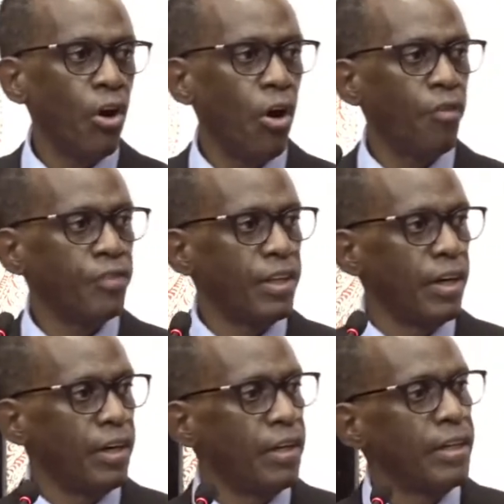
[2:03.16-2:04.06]
of
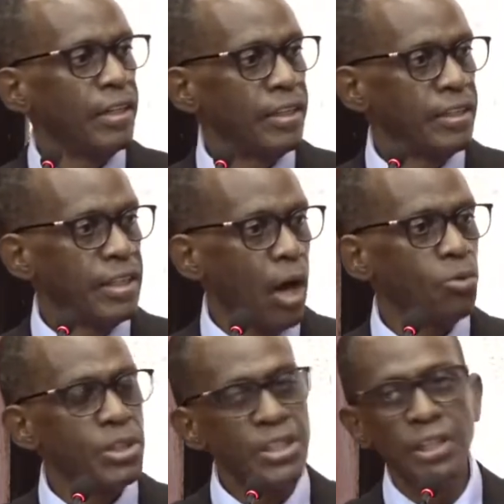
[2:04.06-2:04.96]
the
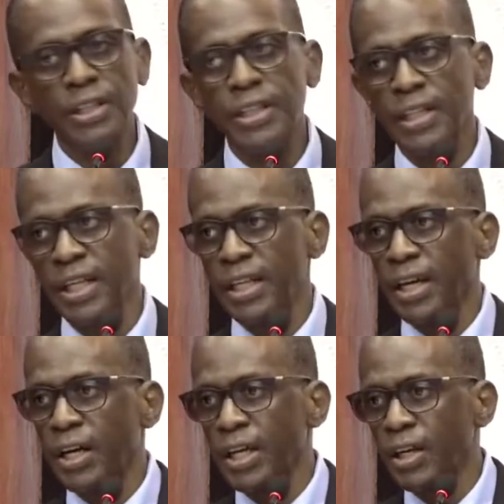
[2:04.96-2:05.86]
downturn in
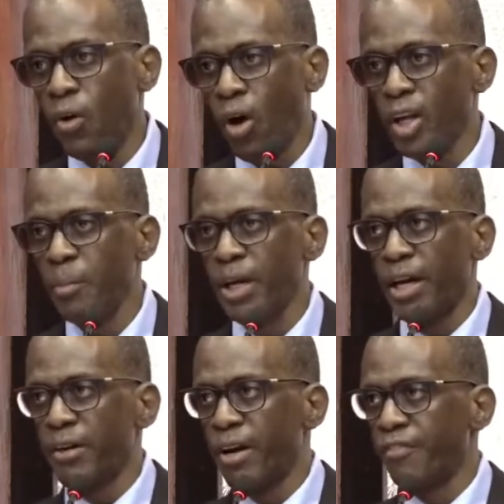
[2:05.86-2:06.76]
the economy
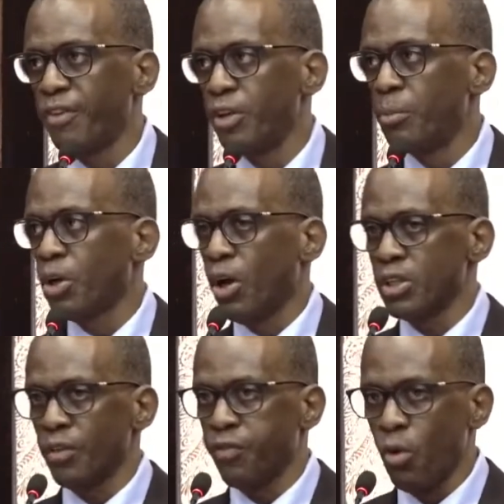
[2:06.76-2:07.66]
and revenue because
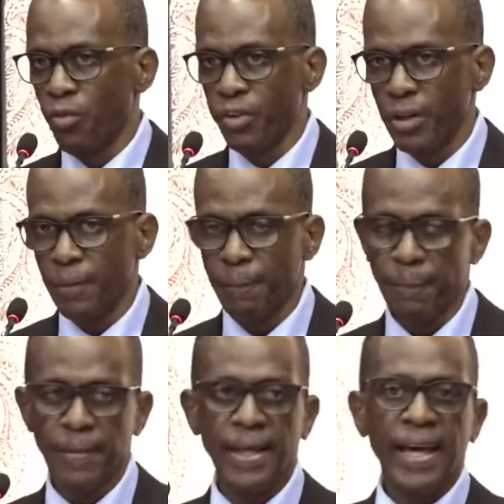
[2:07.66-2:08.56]
of COVID.
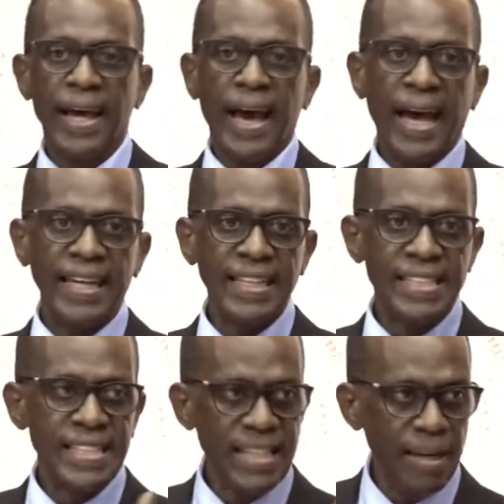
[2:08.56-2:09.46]
And in the
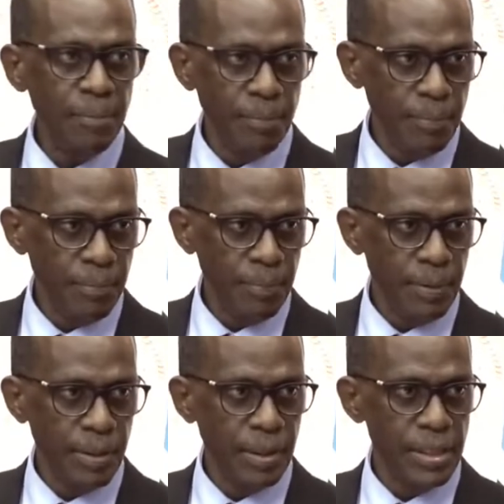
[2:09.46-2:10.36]
same
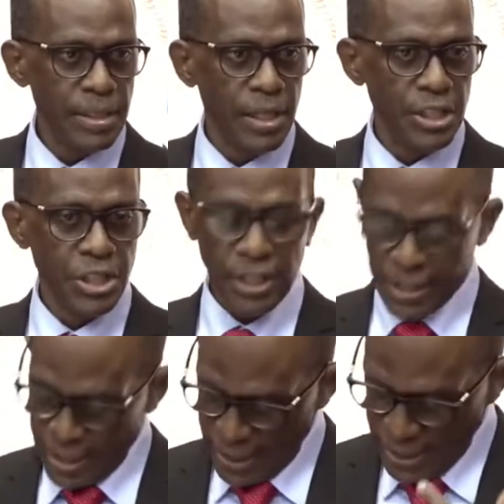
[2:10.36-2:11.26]

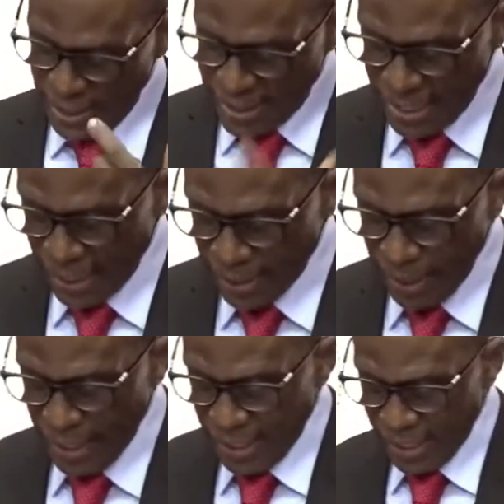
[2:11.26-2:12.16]
discussion, he said
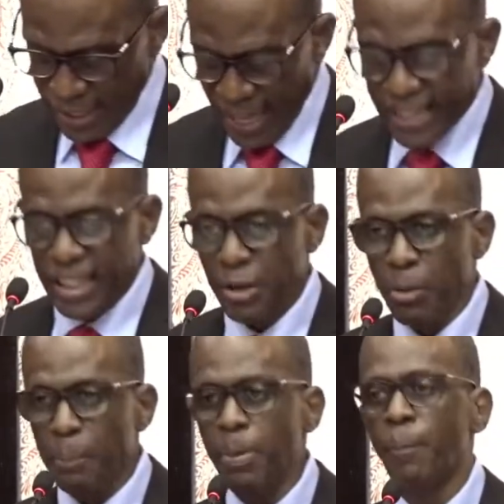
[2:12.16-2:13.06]
that he'd
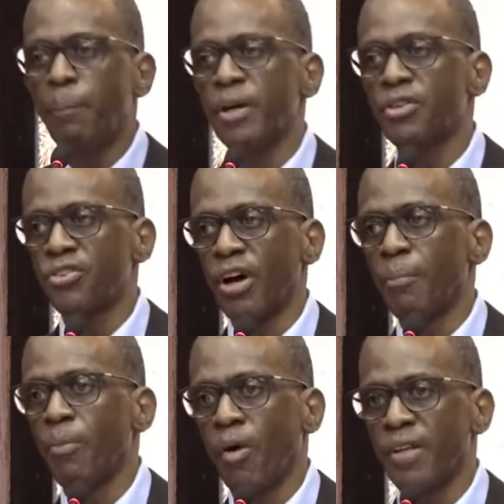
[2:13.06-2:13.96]
repurposed
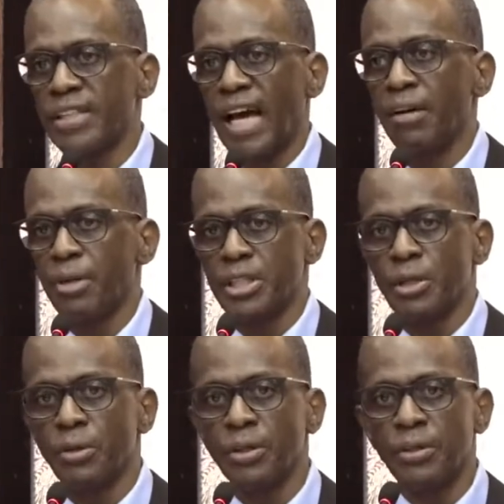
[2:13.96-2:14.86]
some of the Taiwanese
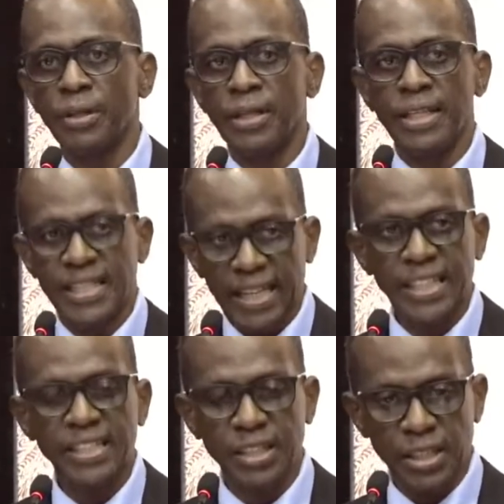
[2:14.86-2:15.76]
loans. He said
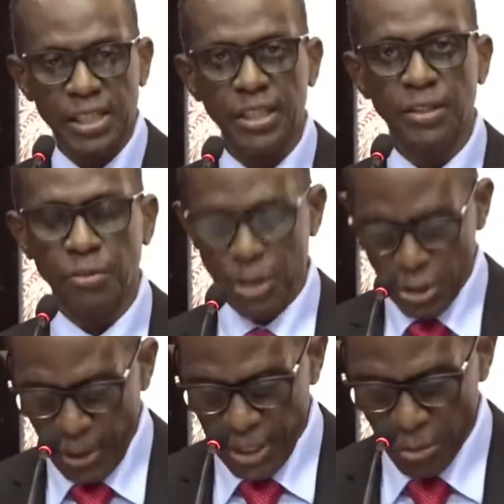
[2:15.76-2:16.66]
these three things in three.
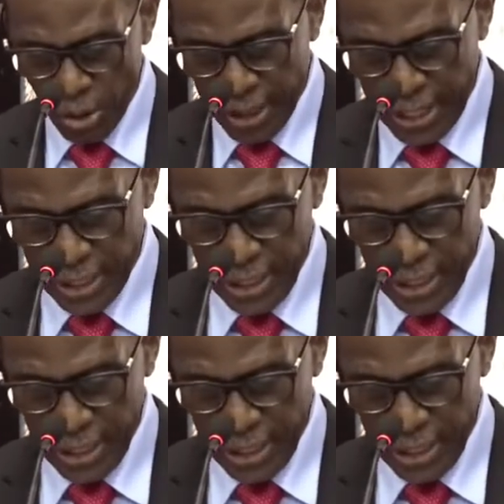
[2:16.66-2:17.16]
So I just want to get